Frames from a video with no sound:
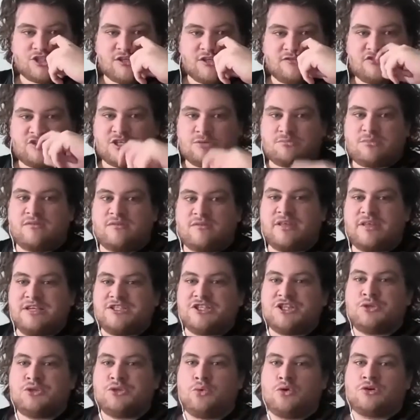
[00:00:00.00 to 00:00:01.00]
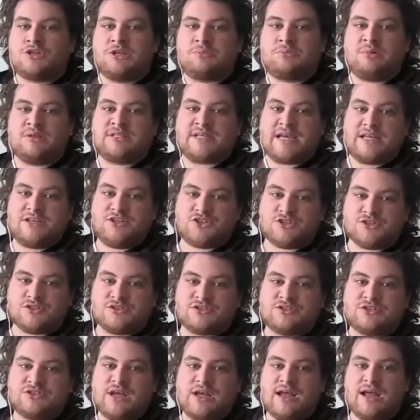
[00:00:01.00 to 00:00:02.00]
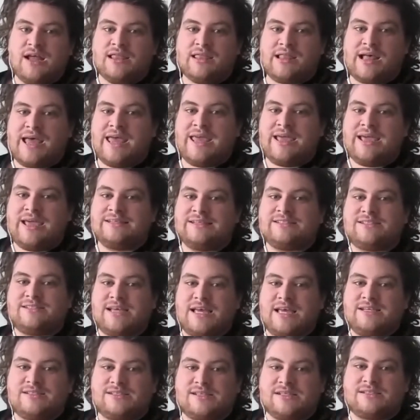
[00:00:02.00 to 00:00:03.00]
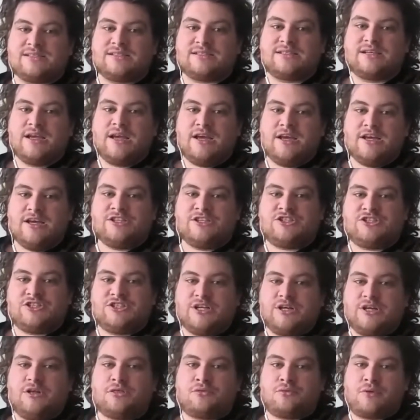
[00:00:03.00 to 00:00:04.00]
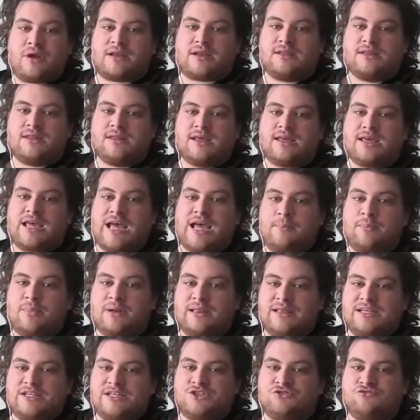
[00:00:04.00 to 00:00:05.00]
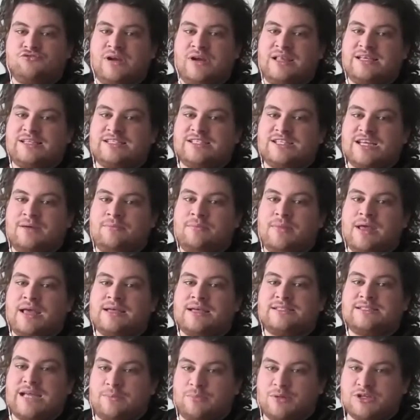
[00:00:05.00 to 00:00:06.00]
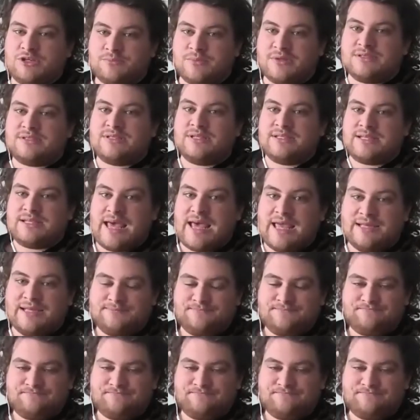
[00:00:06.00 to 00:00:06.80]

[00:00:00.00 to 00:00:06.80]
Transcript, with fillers: of some of these thwarted potentials lying in stasis still threaten the capitalist realist establishment today?